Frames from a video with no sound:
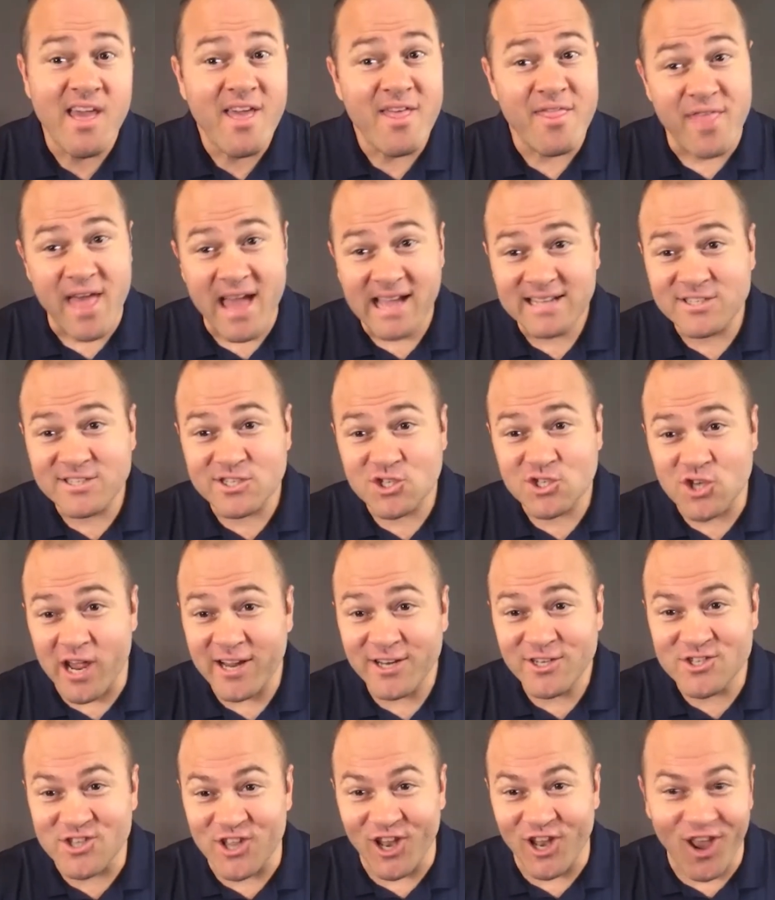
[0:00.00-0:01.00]
That's
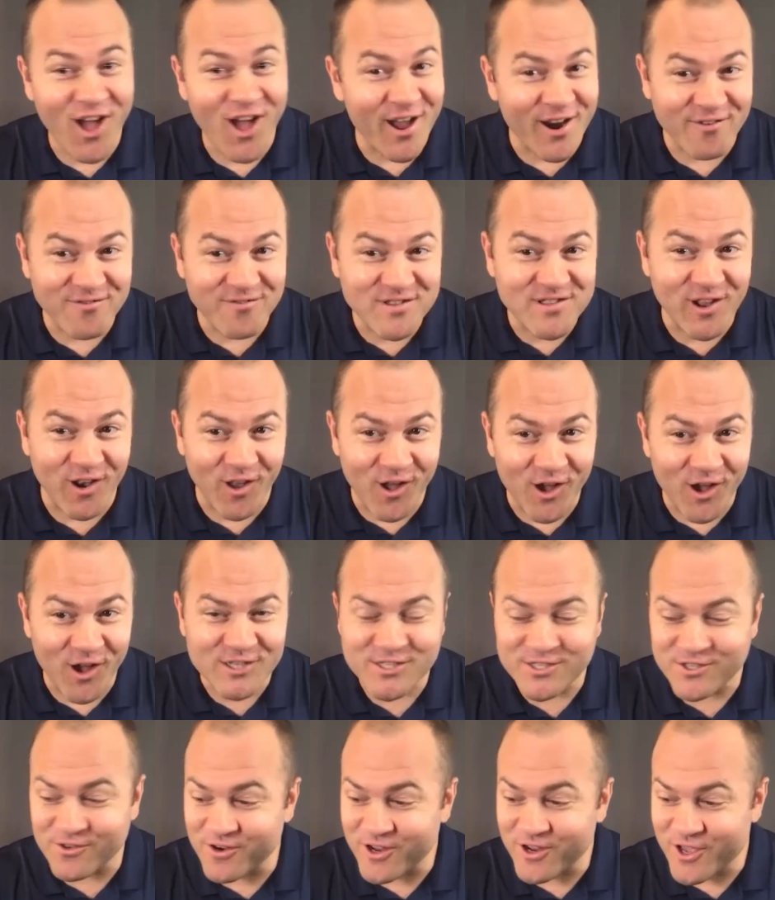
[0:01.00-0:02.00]
changed right. a lot over the
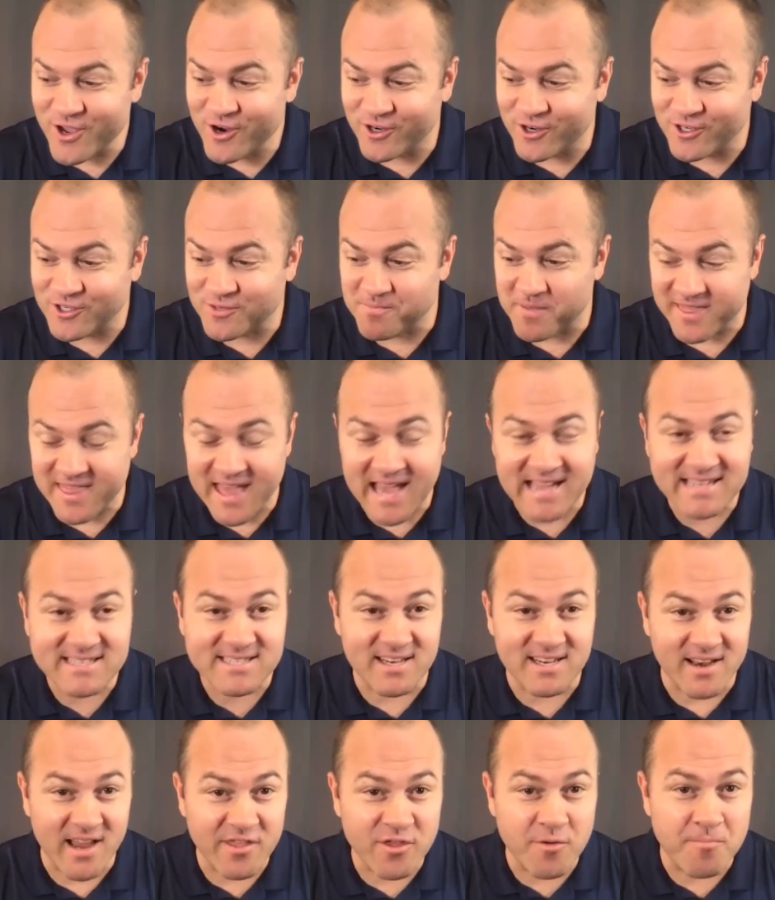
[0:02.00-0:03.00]
last three years, but that's
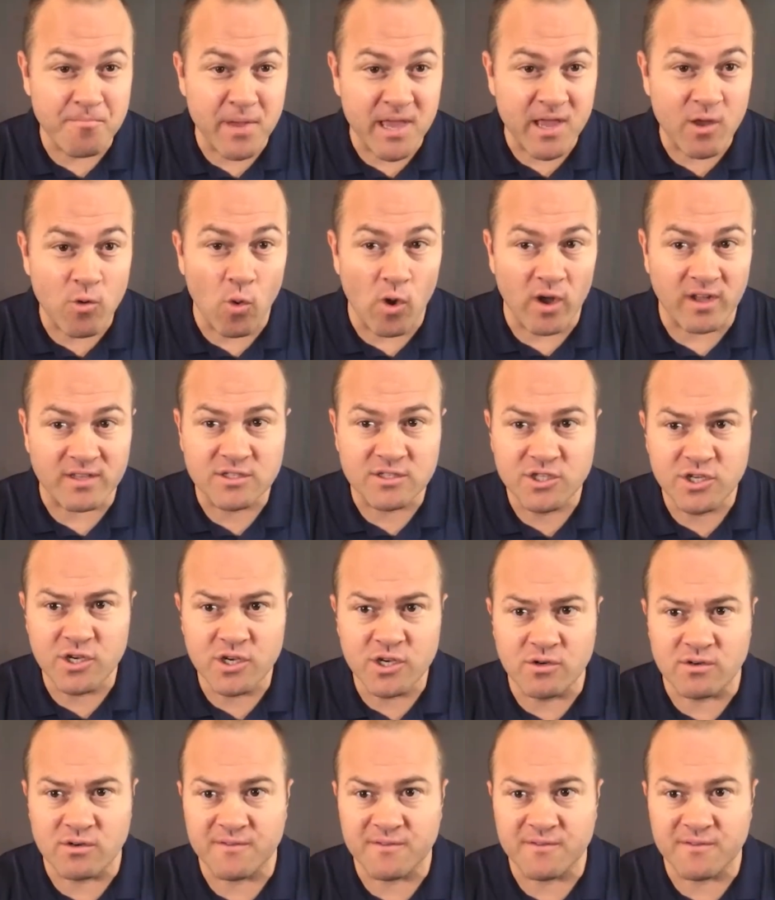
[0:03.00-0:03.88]
another big one too.